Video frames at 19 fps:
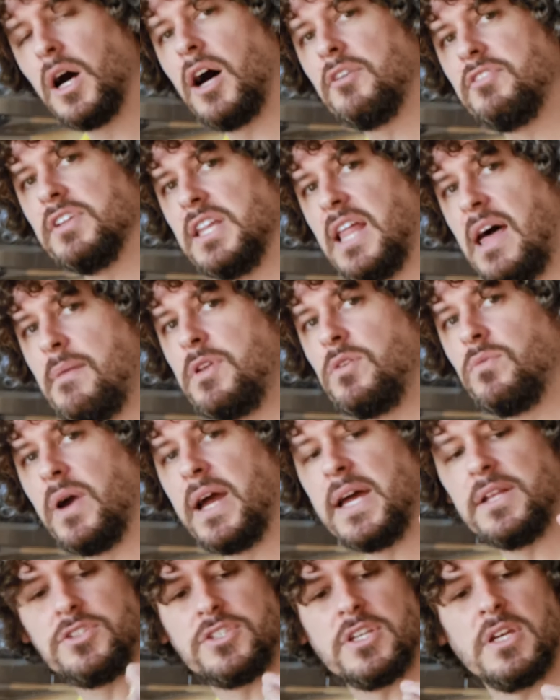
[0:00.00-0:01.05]
of a lemon
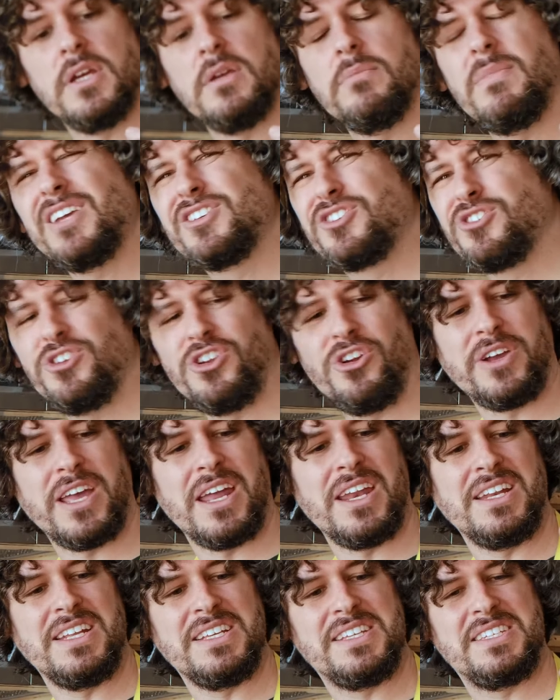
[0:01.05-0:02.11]
wedge. Make sure you don't get
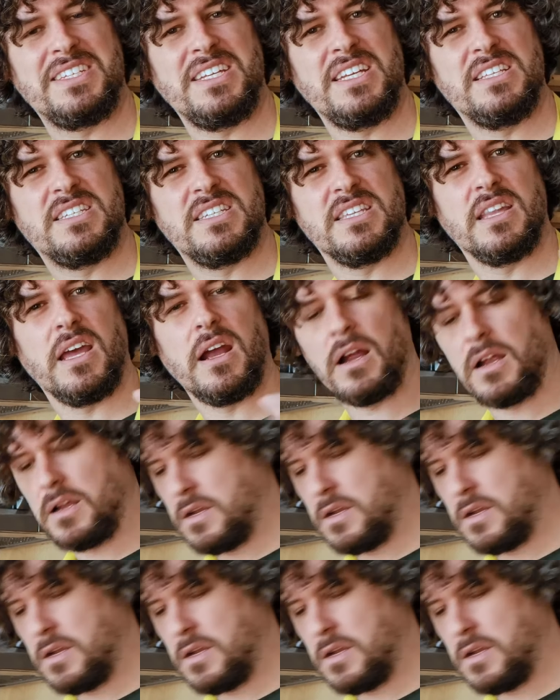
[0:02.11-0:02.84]
any seeds in there.